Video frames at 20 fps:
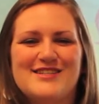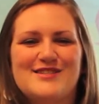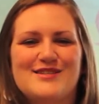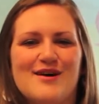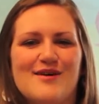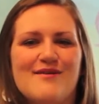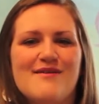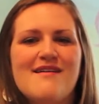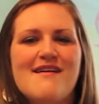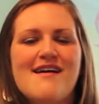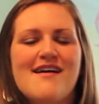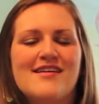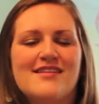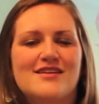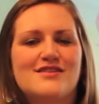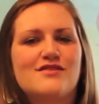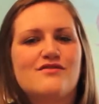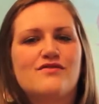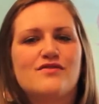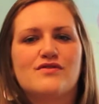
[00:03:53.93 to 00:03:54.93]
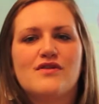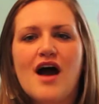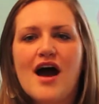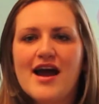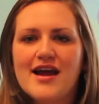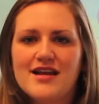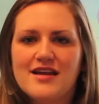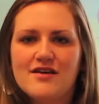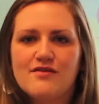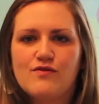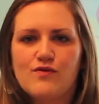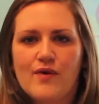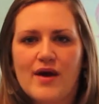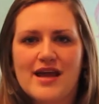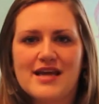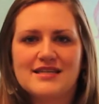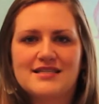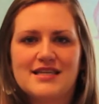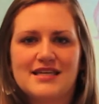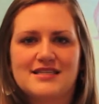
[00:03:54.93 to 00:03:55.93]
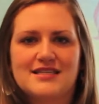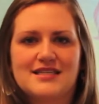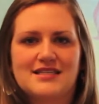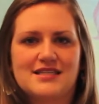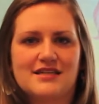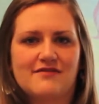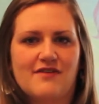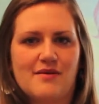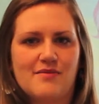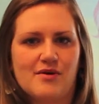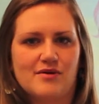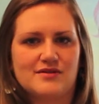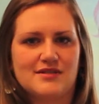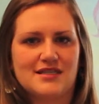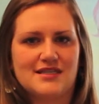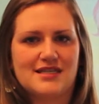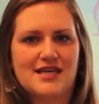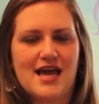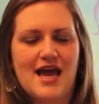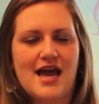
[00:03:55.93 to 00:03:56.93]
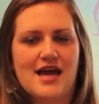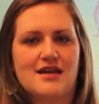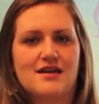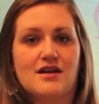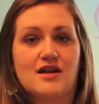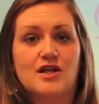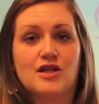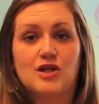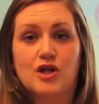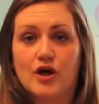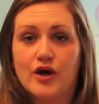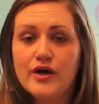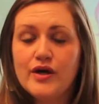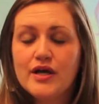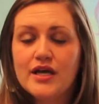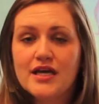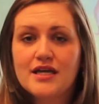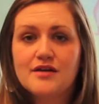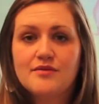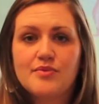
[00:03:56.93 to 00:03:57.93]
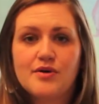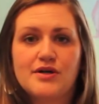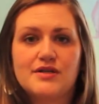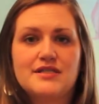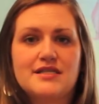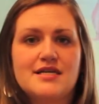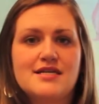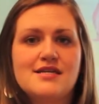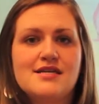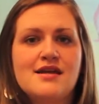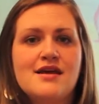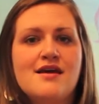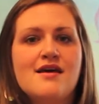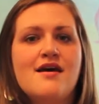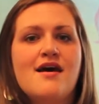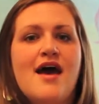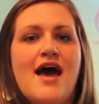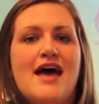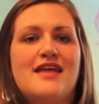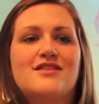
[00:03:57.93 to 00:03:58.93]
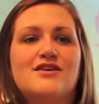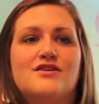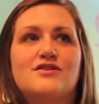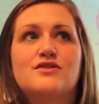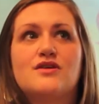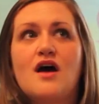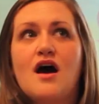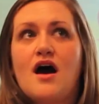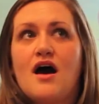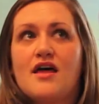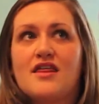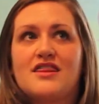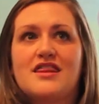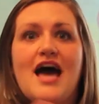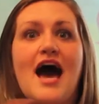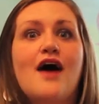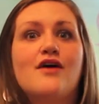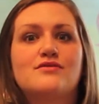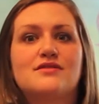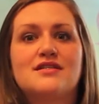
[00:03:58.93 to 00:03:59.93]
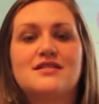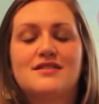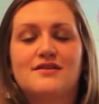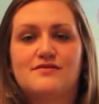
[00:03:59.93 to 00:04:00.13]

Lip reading: So there's a variety of ways that cystic fibrosis can look in a person, and there's thousands